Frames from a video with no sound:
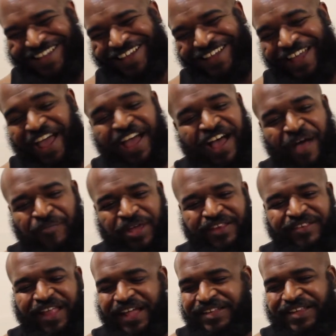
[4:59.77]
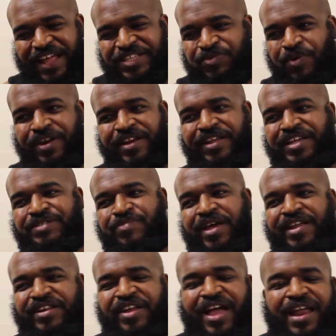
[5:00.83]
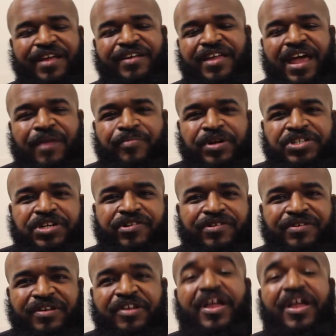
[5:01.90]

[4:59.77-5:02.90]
Yeah, I mean that's what it is, man. You gotta get over.